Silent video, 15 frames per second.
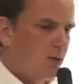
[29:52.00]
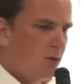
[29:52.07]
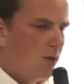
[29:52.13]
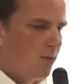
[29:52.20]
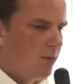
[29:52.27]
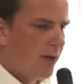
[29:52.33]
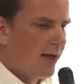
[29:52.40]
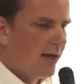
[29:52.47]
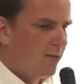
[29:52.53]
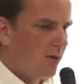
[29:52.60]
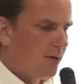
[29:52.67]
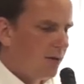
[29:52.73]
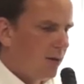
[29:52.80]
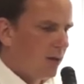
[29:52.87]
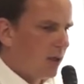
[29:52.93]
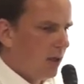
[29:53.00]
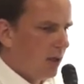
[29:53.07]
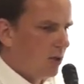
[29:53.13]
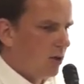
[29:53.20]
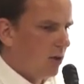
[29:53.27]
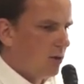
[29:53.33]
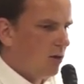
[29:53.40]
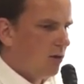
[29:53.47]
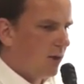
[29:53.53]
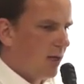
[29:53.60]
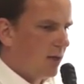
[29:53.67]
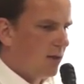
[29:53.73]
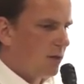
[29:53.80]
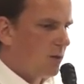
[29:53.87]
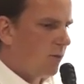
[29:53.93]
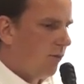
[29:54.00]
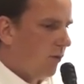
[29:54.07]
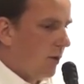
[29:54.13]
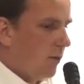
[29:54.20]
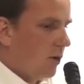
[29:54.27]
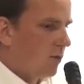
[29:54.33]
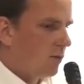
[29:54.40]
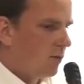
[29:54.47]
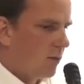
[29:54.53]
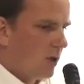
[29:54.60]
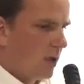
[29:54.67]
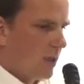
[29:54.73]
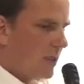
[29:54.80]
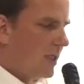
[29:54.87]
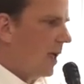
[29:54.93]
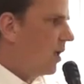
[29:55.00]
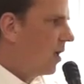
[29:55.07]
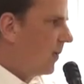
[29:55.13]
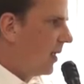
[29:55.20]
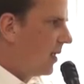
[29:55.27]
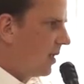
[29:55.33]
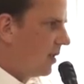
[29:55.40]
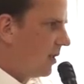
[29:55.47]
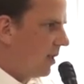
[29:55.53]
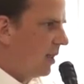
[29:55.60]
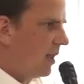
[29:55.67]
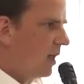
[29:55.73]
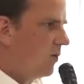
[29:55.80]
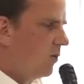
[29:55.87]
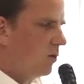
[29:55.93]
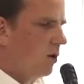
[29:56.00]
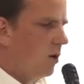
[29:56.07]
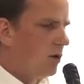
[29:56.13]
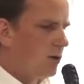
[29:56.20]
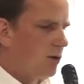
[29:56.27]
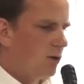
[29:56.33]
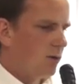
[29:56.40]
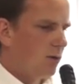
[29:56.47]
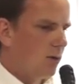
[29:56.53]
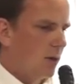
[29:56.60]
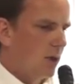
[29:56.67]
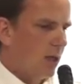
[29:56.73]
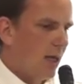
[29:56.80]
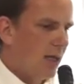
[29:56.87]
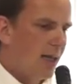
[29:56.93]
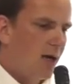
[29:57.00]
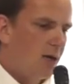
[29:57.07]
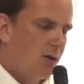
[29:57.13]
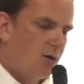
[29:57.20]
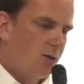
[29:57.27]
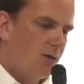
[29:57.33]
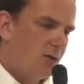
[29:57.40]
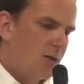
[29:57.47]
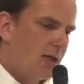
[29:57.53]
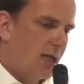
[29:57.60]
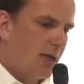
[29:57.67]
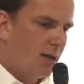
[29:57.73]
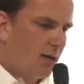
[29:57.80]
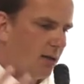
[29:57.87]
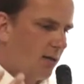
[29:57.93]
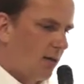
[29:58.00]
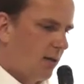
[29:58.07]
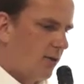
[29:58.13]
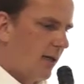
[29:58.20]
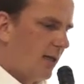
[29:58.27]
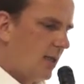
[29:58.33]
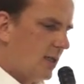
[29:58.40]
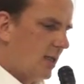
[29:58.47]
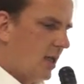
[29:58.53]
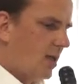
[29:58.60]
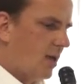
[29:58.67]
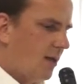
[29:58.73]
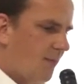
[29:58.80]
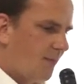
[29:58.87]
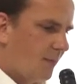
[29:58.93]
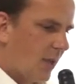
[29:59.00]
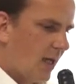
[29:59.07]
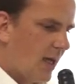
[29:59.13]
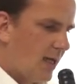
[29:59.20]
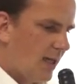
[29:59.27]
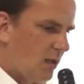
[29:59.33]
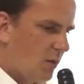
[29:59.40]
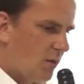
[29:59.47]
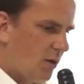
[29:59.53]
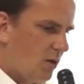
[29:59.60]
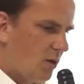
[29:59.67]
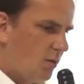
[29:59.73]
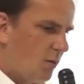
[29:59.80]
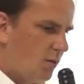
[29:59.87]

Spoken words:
to comply with in order to get this premium standard, but that would also allow you to sell the credits at the highest possible